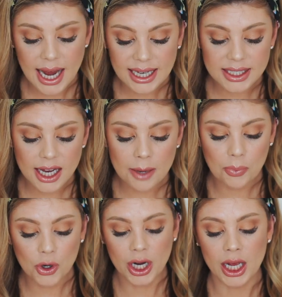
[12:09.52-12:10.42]
Next up,
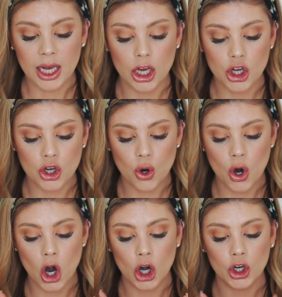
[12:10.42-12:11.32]
bring
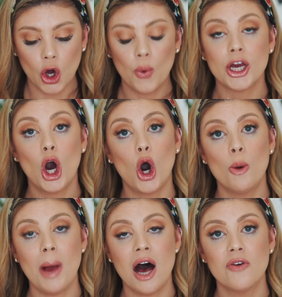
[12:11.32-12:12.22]
your going
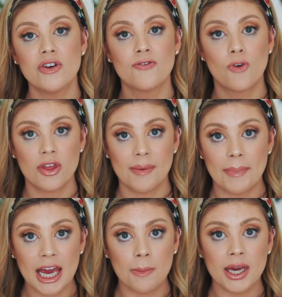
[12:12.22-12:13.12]
home outfit for the
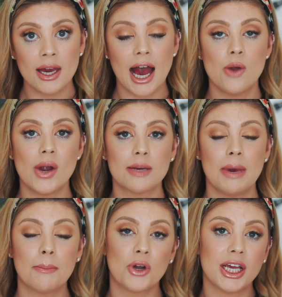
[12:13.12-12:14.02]
baby. I
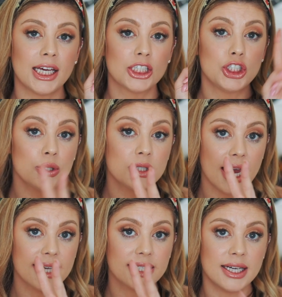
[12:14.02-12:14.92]
recommend bringing two
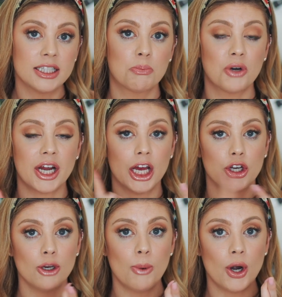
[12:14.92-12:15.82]
sizes, bring a
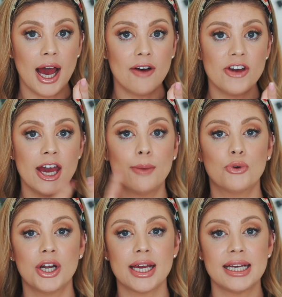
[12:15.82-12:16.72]
newborn outfit and
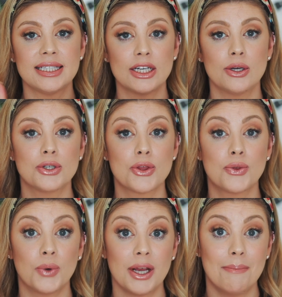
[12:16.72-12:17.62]
bring a zero to
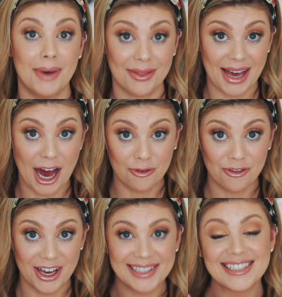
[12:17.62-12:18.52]
three month
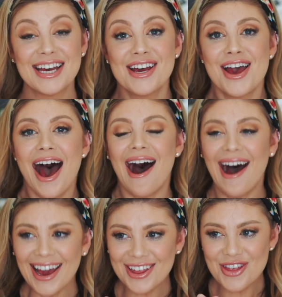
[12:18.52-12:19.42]
outfit.
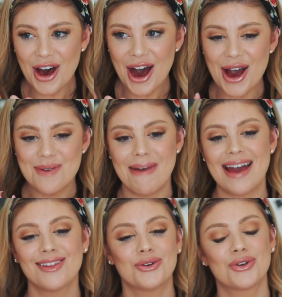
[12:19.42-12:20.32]
I thought
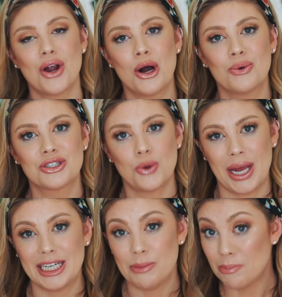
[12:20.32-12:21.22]
my little girl was
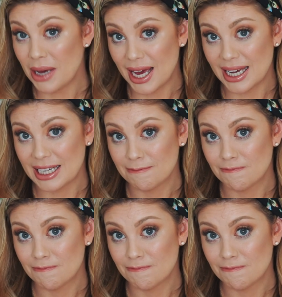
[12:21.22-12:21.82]
going to be big.